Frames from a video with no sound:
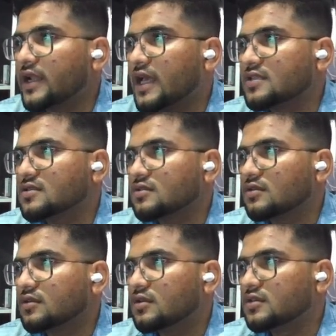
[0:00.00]
it has
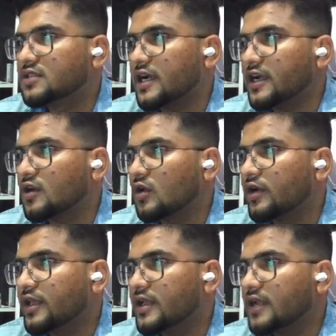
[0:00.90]
started
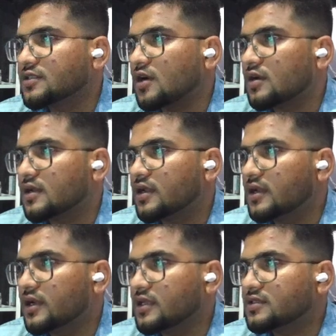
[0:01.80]
downloading and
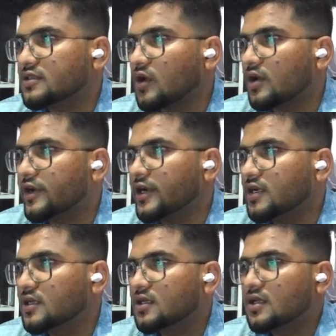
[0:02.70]
it is downloaded.
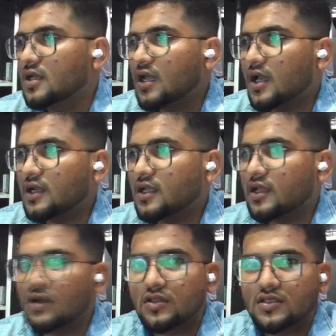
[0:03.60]
I'll
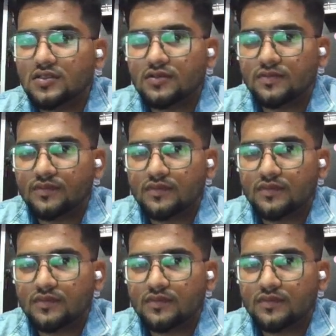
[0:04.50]
click on this